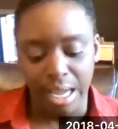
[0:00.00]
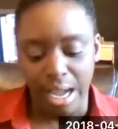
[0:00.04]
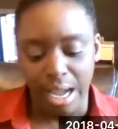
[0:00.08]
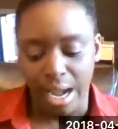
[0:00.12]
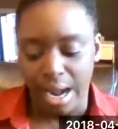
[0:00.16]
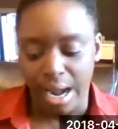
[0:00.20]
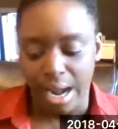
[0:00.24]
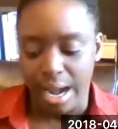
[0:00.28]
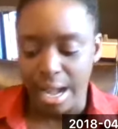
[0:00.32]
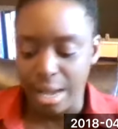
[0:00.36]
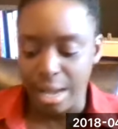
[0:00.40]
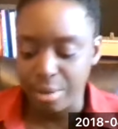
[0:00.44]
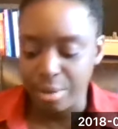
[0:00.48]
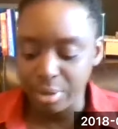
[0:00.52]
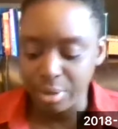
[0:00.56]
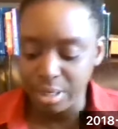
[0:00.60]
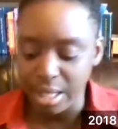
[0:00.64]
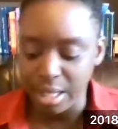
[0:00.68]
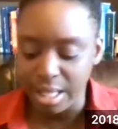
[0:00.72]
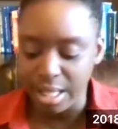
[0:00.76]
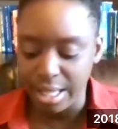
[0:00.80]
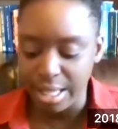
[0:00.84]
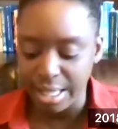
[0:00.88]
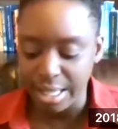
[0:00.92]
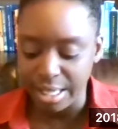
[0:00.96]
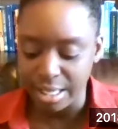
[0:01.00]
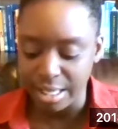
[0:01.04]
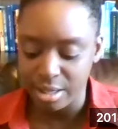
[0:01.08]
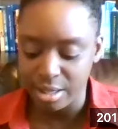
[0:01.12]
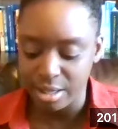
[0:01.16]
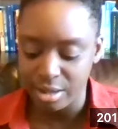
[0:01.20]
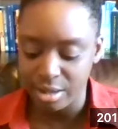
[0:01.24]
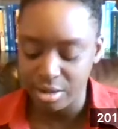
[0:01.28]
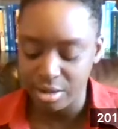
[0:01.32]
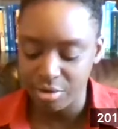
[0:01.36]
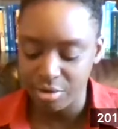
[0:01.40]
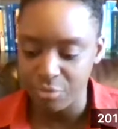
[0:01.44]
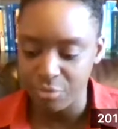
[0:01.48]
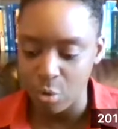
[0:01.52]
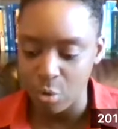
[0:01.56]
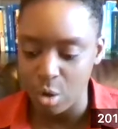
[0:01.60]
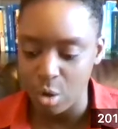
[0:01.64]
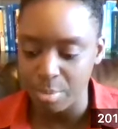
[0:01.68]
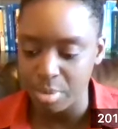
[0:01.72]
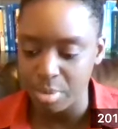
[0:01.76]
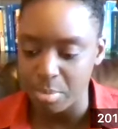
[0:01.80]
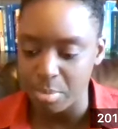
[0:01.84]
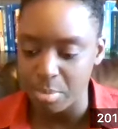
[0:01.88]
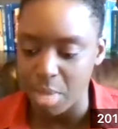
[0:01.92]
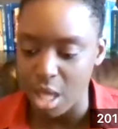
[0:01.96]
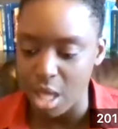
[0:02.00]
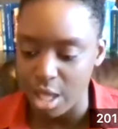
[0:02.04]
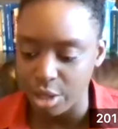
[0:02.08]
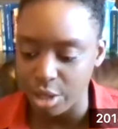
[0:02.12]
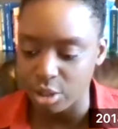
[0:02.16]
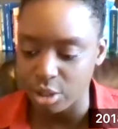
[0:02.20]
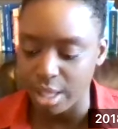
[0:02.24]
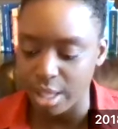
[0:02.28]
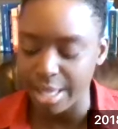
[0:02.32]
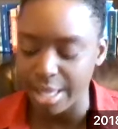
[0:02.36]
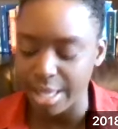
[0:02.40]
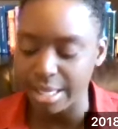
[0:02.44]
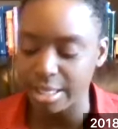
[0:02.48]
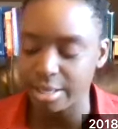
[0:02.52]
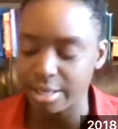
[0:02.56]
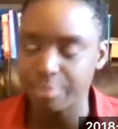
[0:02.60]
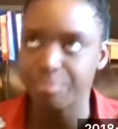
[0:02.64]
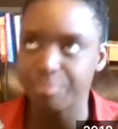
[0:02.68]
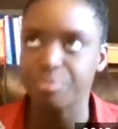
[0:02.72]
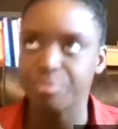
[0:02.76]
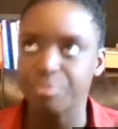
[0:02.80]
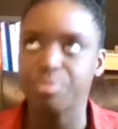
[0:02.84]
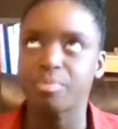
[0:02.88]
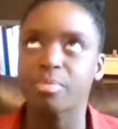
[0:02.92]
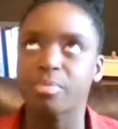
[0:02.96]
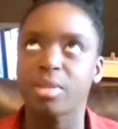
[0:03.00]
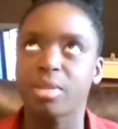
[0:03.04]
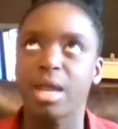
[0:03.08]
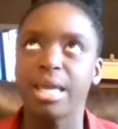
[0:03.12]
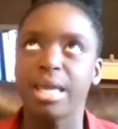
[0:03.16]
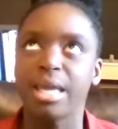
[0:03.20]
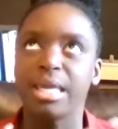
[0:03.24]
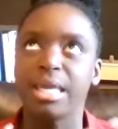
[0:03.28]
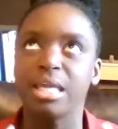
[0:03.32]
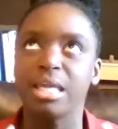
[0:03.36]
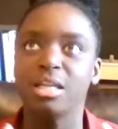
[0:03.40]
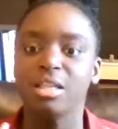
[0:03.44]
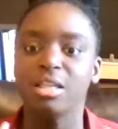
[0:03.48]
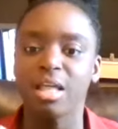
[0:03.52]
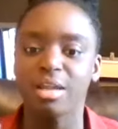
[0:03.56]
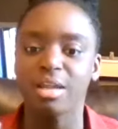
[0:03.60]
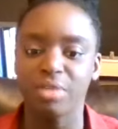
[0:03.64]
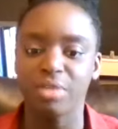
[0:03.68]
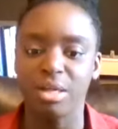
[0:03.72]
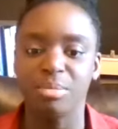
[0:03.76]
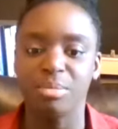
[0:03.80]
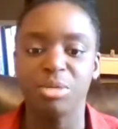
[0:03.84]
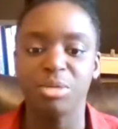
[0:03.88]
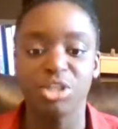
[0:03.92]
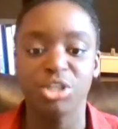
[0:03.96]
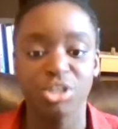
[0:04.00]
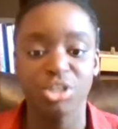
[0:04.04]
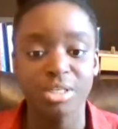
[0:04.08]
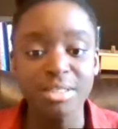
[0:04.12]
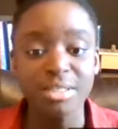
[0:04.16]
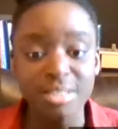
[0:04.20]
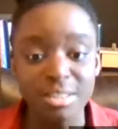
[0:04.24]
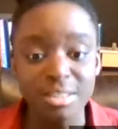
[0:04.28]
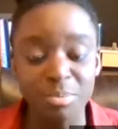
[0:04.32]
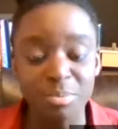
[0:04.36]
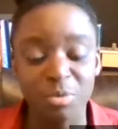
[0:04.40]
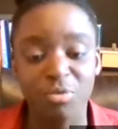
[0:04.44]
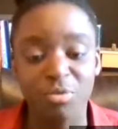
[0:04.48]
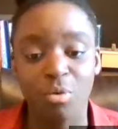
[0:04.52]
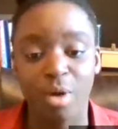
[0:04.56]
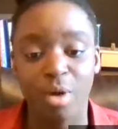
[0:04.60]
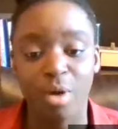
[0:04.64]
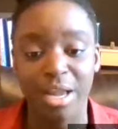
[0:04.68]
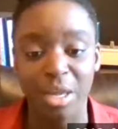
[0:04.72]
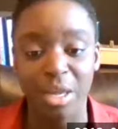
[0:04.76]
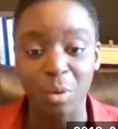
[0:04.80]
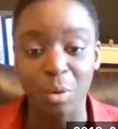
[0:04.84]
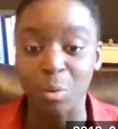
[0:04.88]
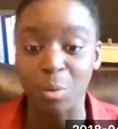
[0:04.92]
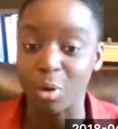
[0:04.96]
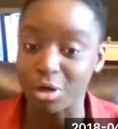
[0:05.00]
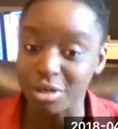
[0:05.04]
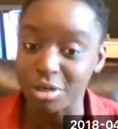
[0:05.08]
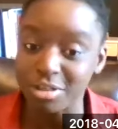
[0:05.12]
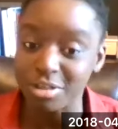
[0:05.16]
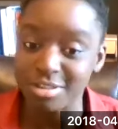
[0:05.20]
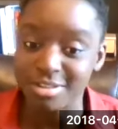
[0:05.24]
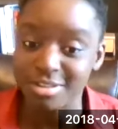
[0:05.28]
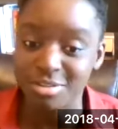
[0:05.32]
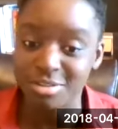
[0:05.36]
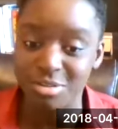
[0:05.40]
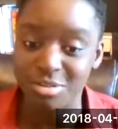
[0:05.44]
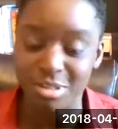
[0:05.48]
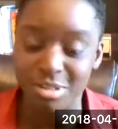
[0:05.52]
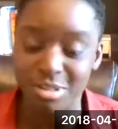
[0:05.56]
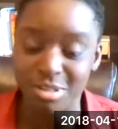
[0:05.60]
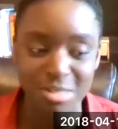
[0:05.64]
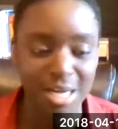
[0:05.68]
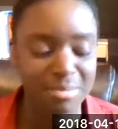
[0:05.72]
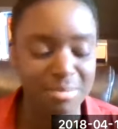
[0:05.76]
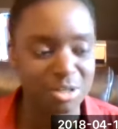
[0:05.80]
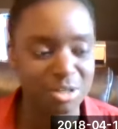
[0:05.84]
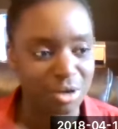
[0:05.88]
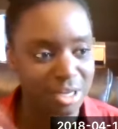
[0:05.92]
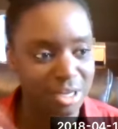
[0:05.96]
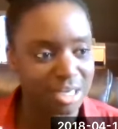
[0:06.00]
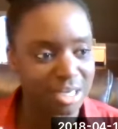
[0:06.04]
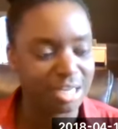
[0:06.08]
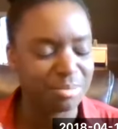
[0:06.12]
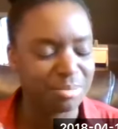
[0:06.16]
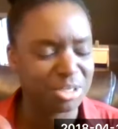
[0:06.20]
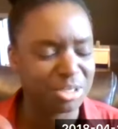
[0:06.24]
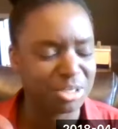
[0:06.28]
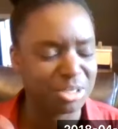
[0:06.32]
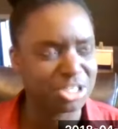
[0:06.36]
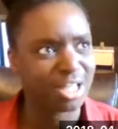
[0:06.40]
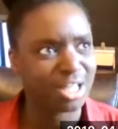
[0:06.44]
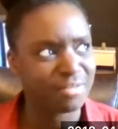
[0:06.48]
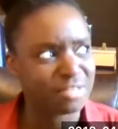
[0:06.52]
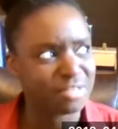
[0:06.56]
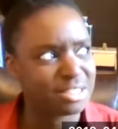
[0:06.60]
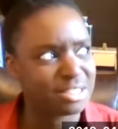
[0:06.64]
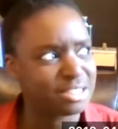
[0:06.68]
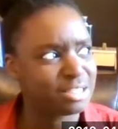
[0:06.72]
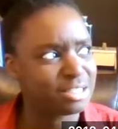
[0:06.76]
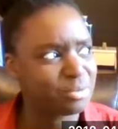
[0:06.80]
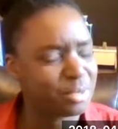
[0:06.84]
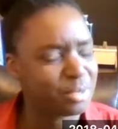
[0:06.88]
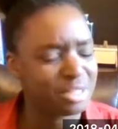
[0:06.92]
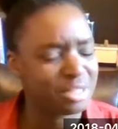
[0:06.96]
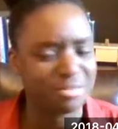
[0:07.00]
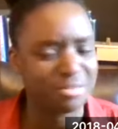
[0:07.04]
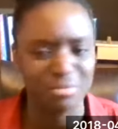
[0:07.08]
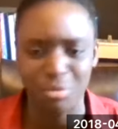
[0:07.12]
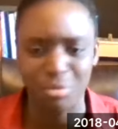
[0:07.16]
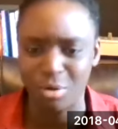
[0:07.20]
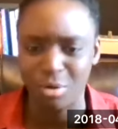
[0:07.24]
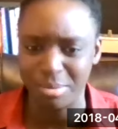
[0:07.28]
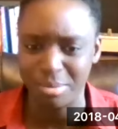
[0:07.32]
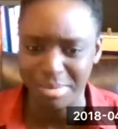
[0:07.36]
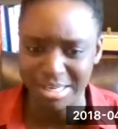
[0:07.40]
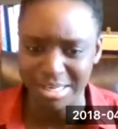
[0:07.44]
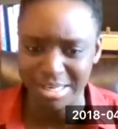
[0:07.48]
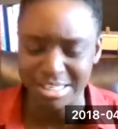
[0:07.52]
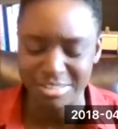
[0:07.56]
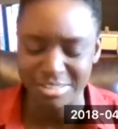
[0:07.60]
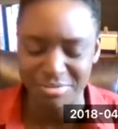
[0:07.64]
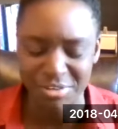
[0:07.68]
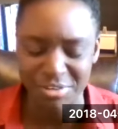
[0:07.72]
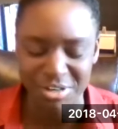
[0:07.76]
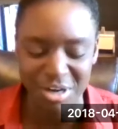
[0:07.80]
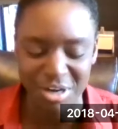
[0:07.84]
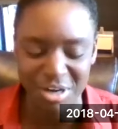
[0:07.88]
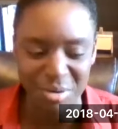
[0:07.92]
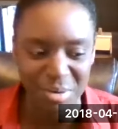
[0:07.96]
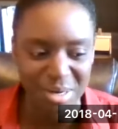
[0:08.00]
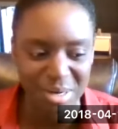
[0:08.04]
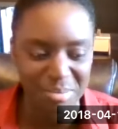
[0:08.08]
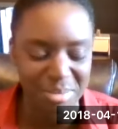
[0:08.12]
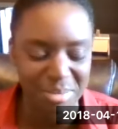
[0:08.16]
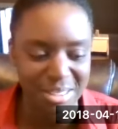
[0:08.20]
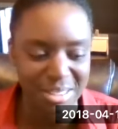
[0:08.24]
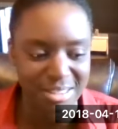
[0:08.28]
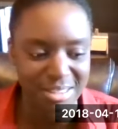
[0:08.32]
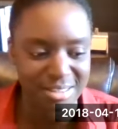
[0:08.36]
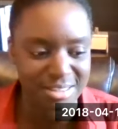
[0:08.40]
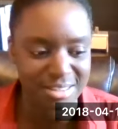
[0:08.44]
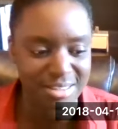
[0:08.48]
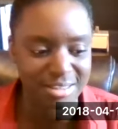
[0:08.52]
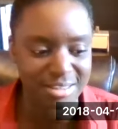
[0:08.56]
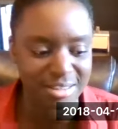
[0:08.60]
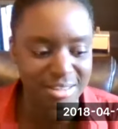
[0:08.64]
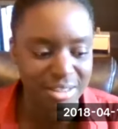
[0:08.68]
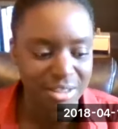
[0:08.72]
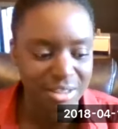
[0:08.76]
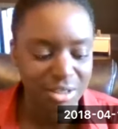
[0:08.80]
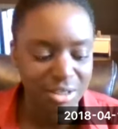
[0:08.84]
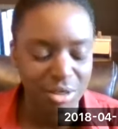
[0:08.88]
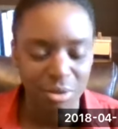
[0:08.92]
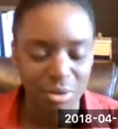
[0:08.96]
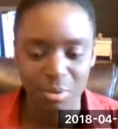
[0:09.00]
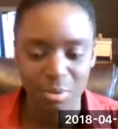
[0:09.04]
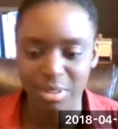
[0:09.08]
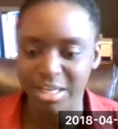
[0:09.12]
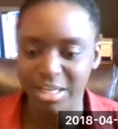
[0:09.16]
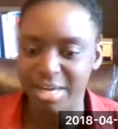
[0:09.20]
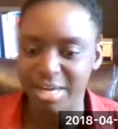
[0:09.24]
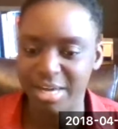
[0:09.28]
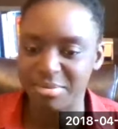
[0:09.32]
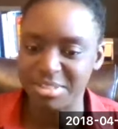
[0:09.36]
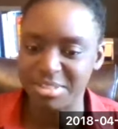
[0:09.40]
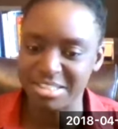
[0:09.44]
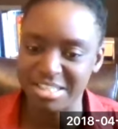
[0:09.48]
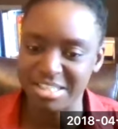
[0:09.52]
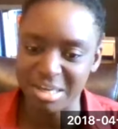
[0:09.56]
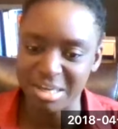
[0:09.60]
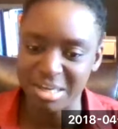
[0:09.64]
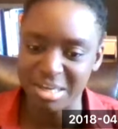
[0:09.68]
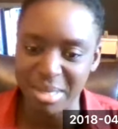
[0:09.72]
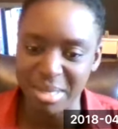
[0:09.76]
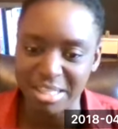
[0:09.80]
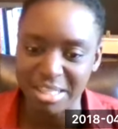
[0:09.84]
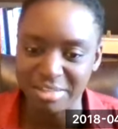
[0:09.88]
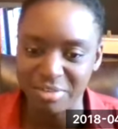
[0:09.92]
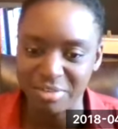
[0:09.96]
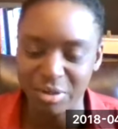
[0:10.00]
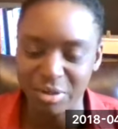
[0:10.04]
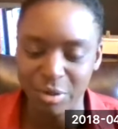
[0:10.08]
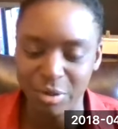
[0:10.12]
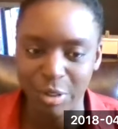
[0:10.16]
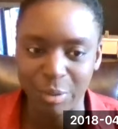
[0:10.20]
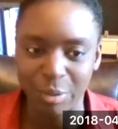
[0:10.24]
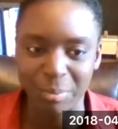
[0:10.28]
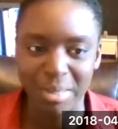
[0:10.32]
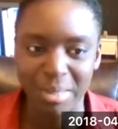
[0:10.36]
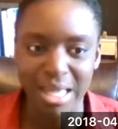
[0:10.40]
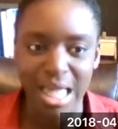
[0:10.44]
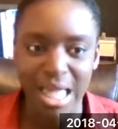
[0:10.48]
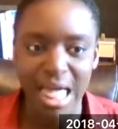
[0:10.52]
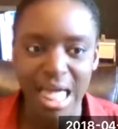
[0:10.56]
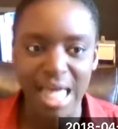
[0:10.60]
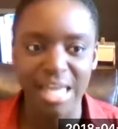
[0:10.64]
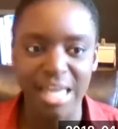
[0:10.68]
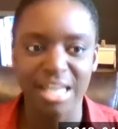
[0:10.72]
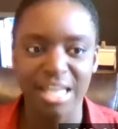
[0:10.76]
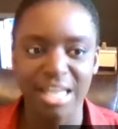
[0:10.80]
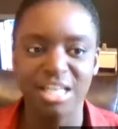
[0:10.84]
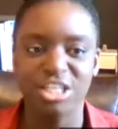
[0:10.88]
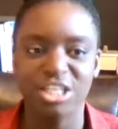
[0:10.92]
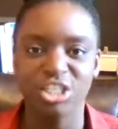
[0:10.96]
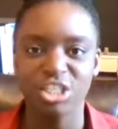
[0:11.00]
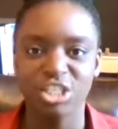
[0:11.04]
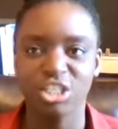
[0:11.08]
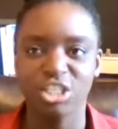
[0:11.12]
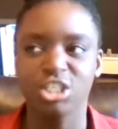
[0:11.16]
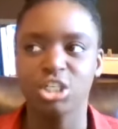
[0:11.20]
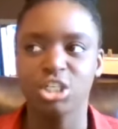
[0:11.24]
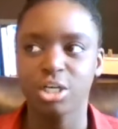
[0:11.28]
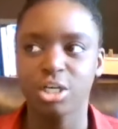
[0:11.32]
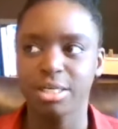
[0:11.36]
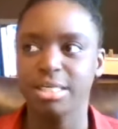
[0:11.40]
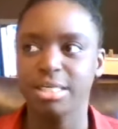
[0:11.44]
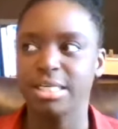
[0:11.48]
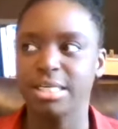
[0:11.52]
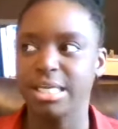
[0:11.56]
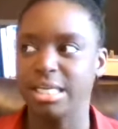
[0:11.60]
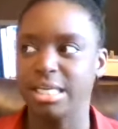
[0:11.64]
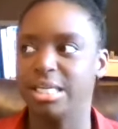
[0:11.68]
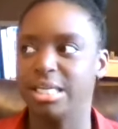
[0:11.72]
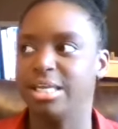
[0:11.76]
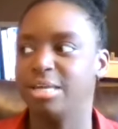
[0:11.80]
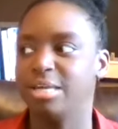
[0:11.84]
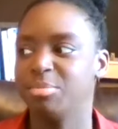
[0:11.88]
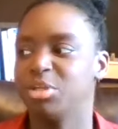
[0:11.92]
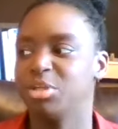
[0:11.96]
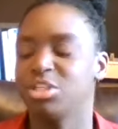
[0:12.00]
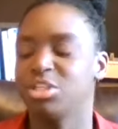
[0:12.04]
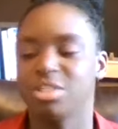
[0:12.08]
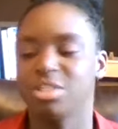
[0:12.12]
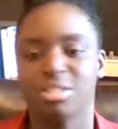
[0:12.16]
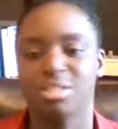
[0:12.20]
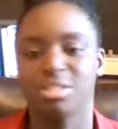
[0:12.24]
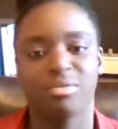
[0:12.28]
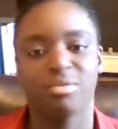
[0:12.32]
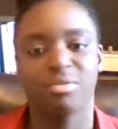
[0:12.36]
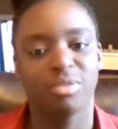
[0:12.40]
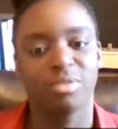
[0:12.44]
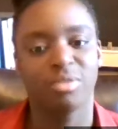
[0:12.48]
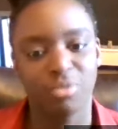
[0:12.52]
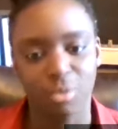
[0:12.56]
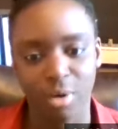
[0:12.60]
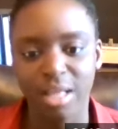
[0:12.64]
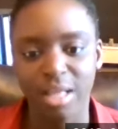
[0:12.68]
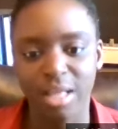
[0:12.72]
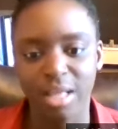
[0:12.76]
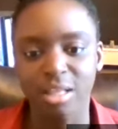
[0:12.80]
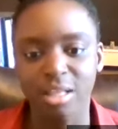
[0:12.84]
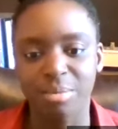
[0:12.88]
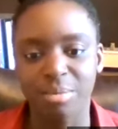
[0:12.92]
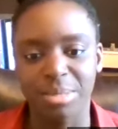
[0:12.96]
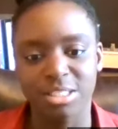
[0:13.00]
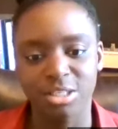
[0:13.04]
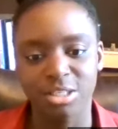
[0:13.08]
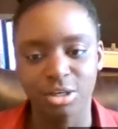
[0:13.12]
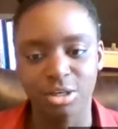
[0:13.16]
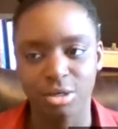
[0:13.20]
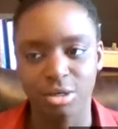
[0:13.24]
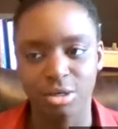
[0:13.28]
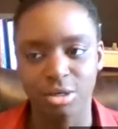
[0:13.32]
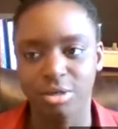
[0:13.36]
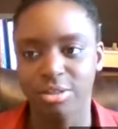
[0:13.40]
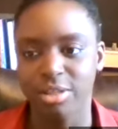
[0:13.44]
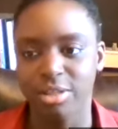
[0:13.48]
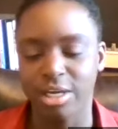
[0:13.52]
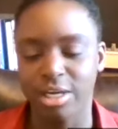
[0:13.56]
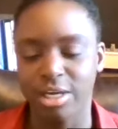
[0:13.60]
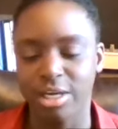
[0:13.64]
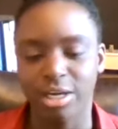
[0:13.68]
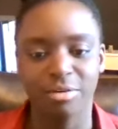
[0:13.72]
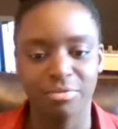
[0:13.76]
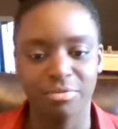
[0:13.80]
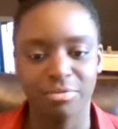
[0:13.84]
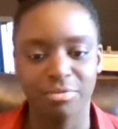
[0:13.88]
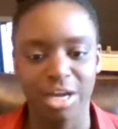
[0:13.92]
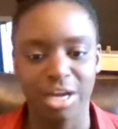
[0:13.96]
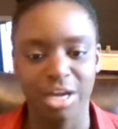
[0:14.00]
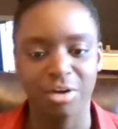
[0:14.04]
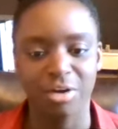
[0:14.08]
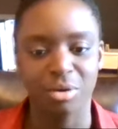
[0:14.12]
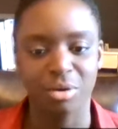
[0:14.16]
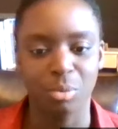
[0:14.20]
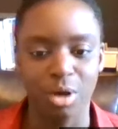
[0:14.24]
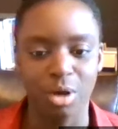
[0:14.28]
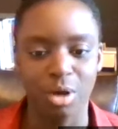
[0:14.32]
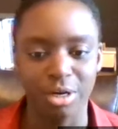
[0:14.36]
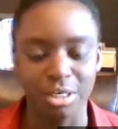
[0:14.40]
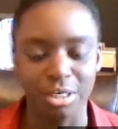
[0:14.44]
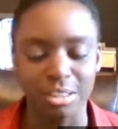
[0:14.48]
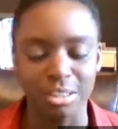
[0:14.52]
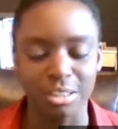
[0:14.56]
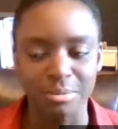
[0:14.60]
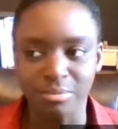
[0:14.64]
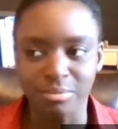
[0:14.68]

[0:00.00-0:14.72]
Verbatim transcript: how did I form the model? I, I get a lot of images before I get words. So sometimes I'll get an image and I'll have to sit with it for a minute to figure out what it means. And one day I was sitting in my living room and I just started getting images of the four elements: earth, air, fire, and water.